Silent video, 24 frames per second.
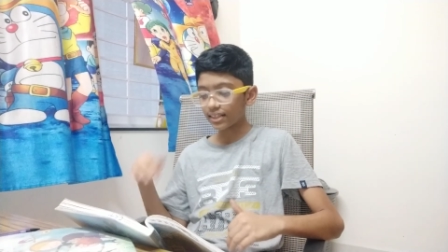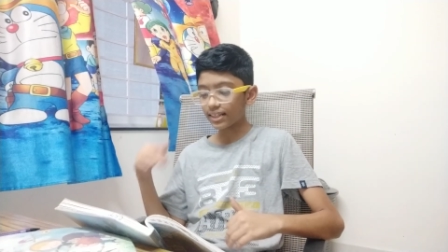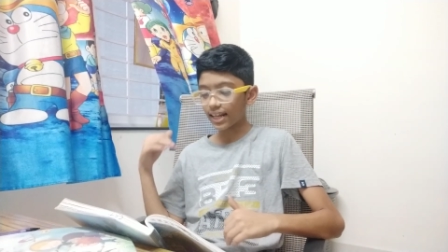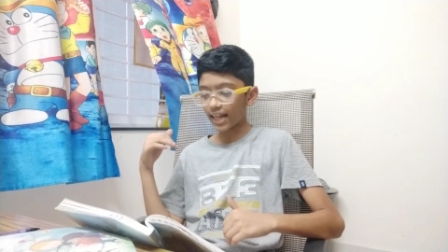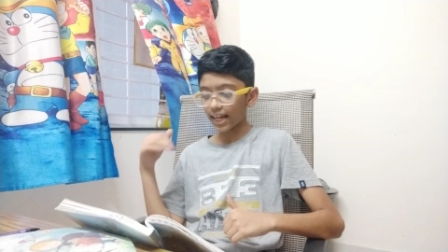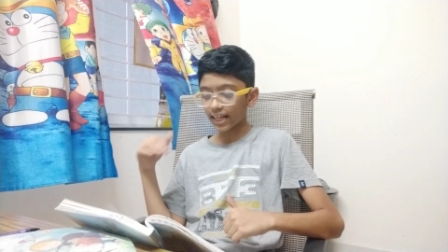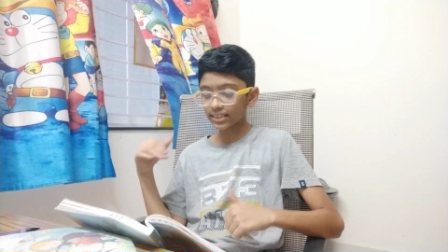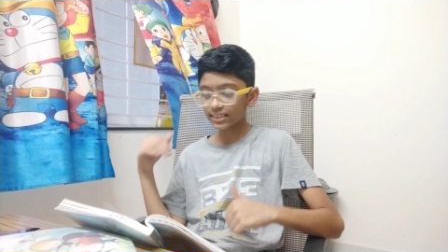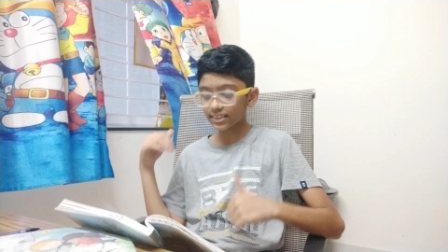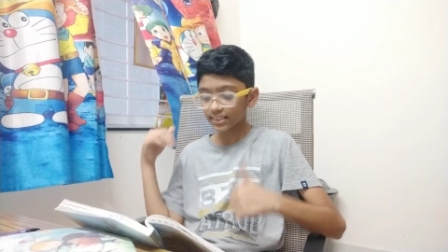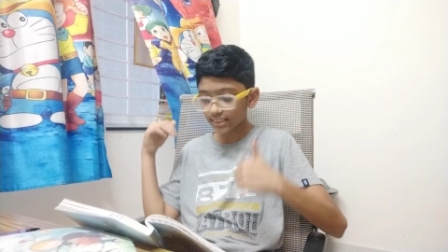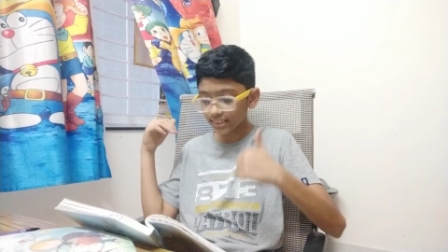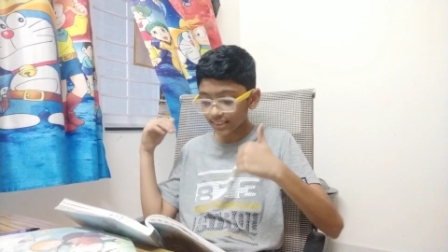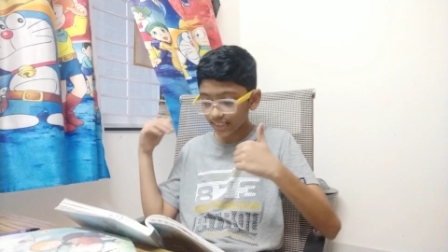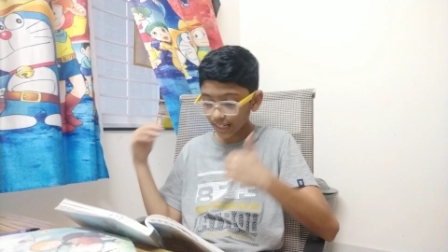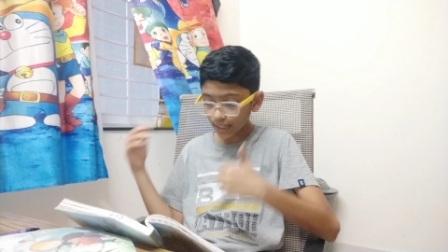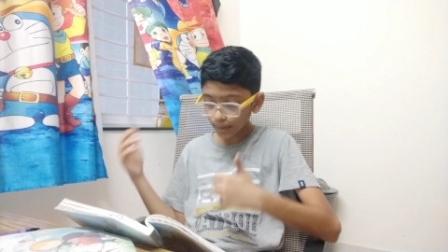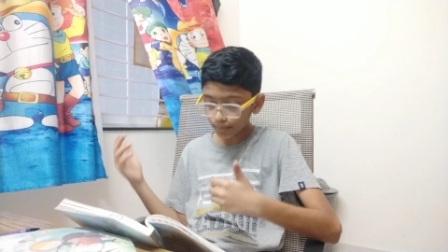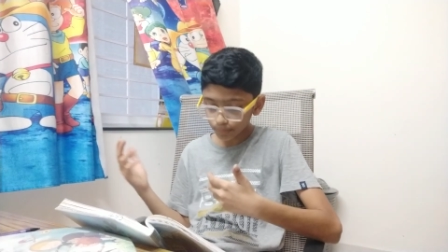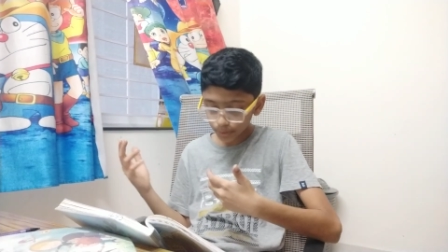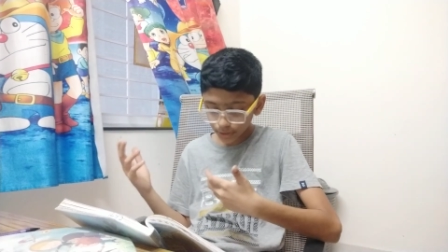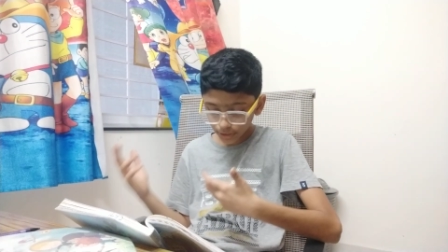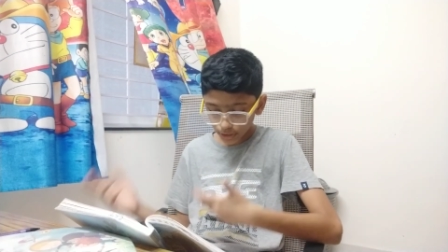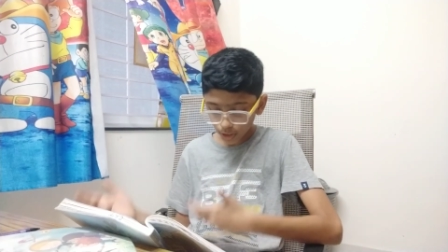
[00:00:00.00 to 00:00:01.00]
less
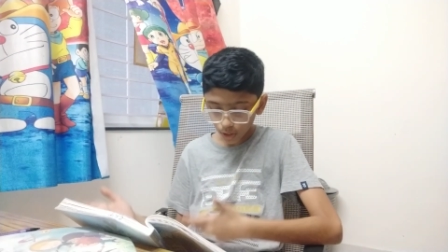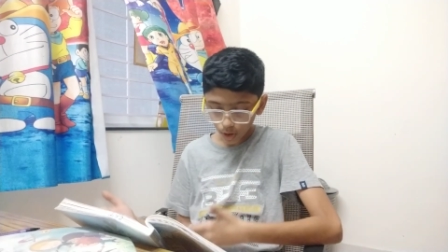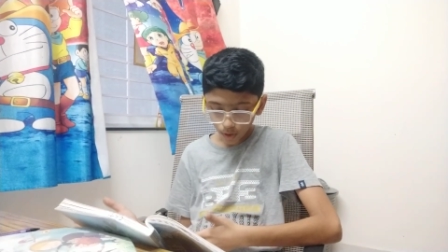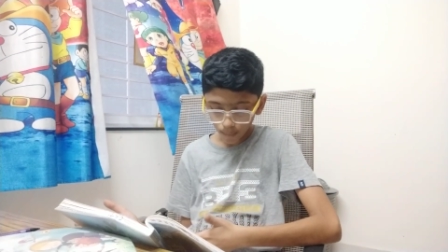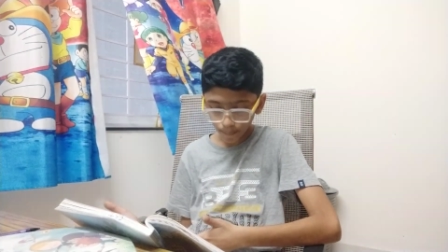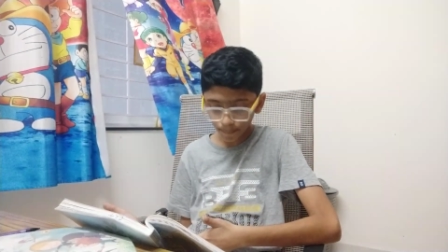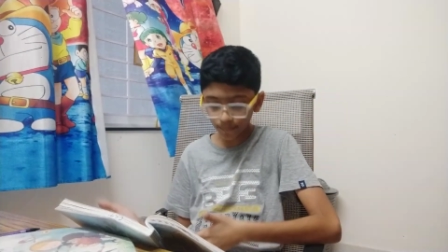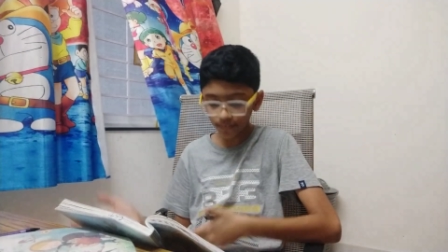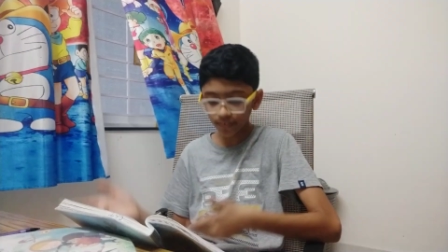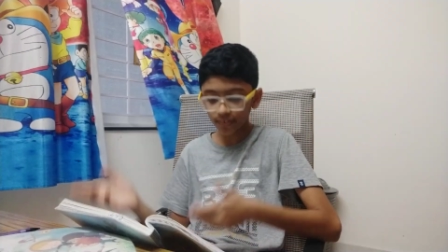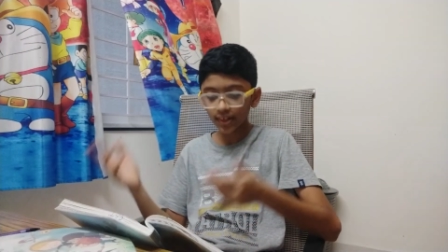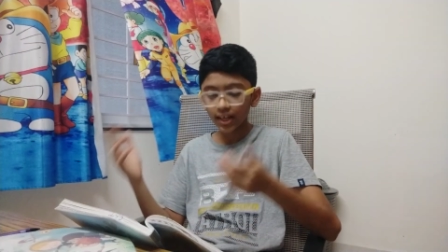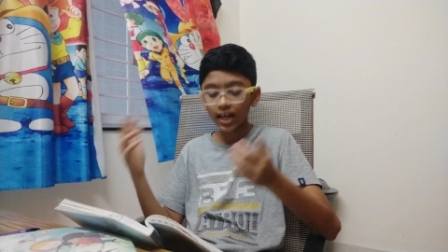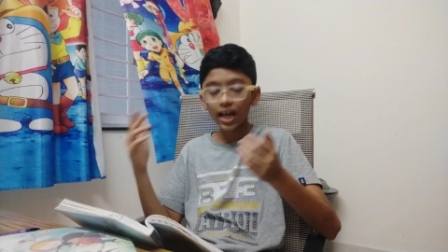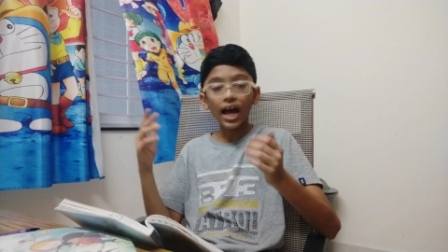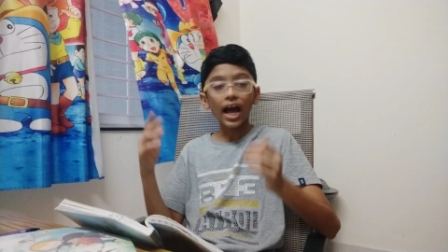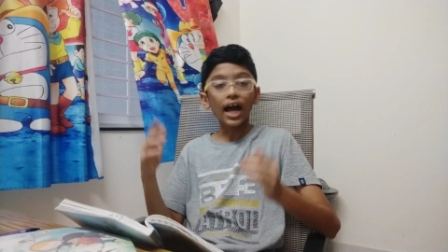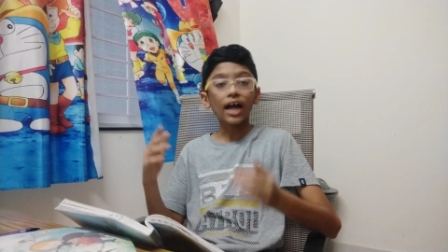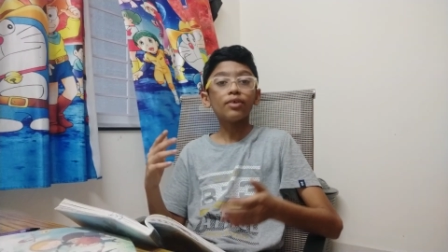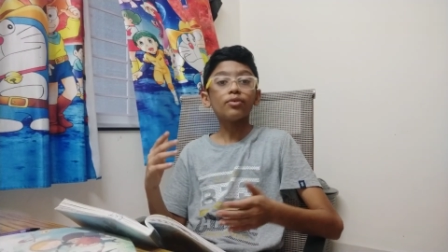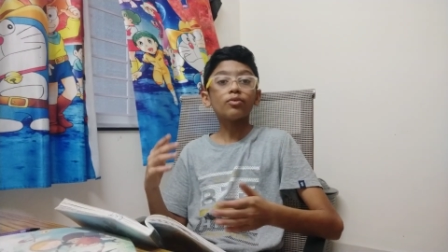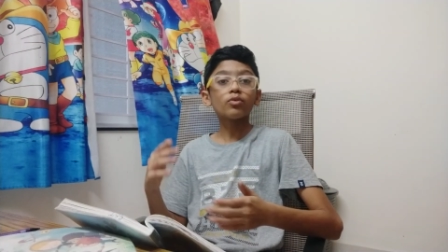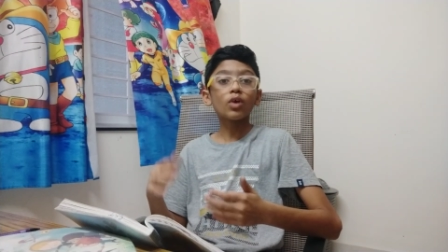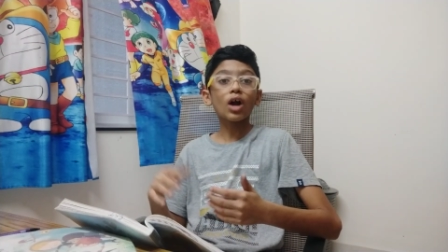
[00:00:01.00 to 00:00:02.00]
steep slopes,
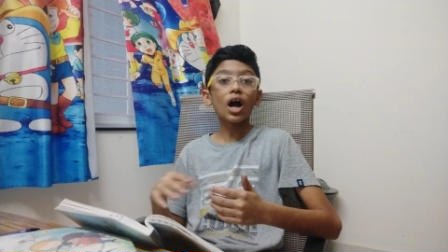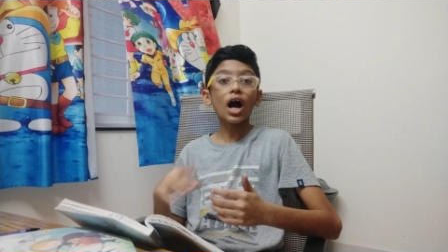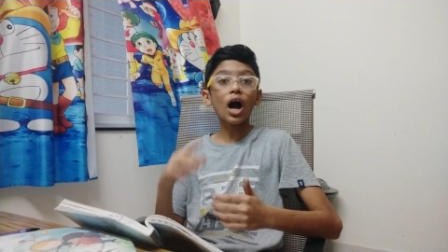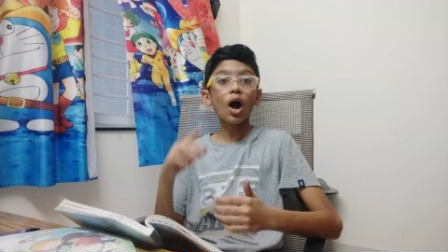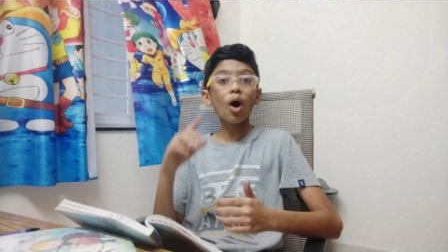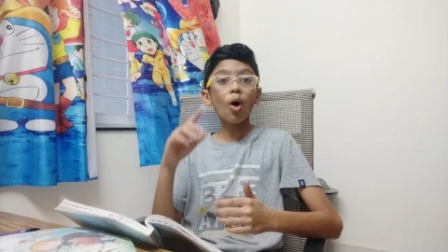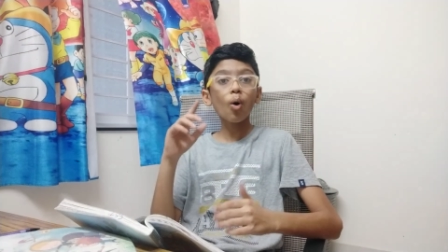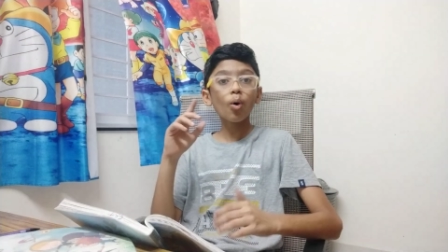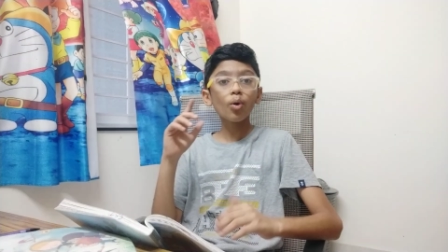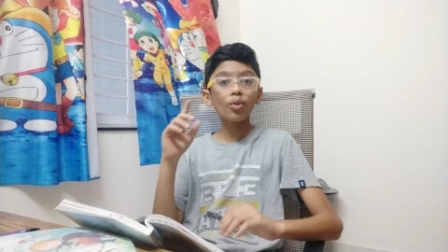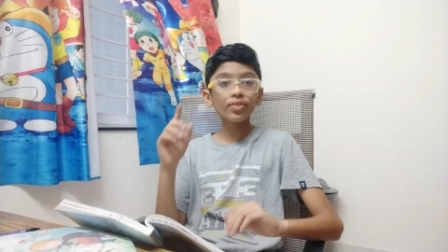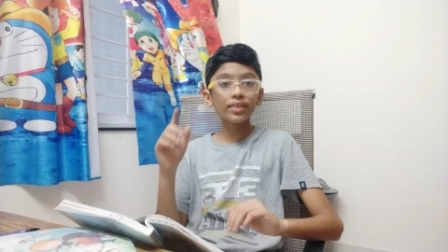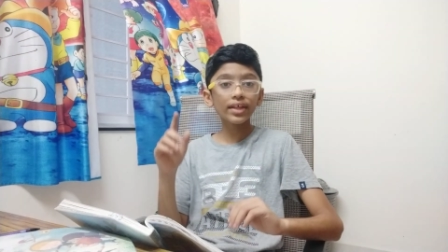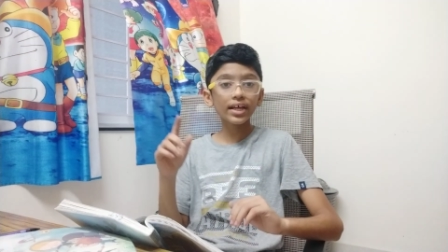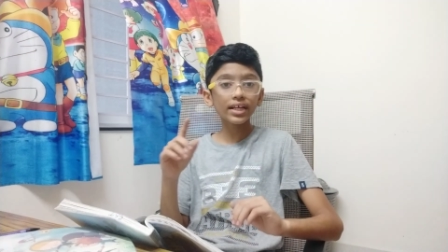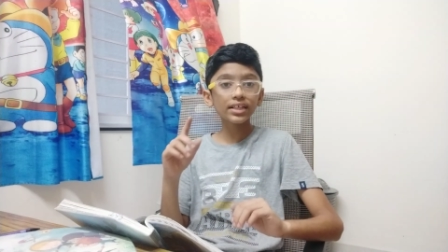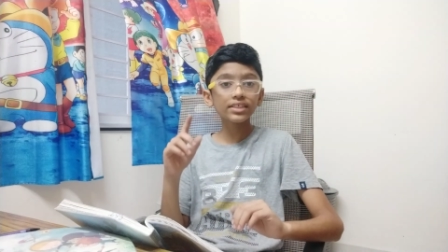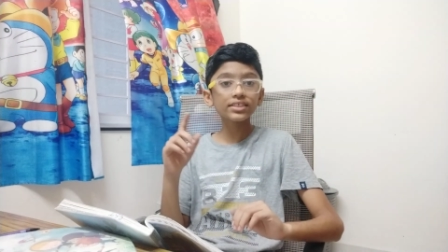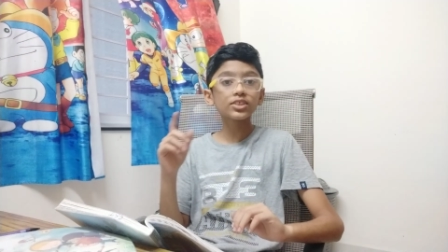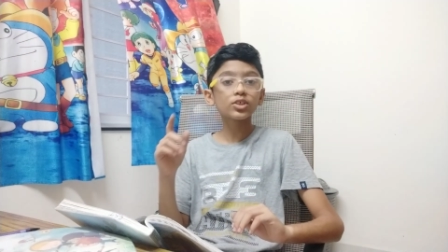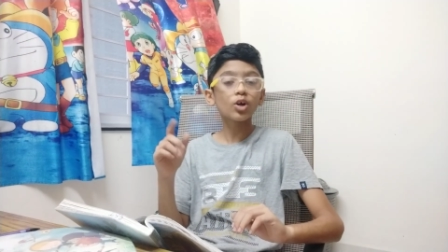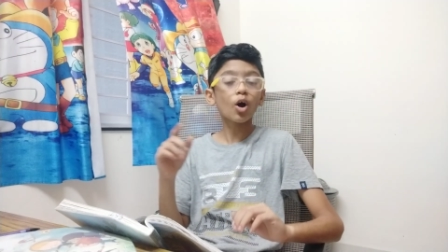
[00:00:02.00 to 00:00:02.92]
and rounded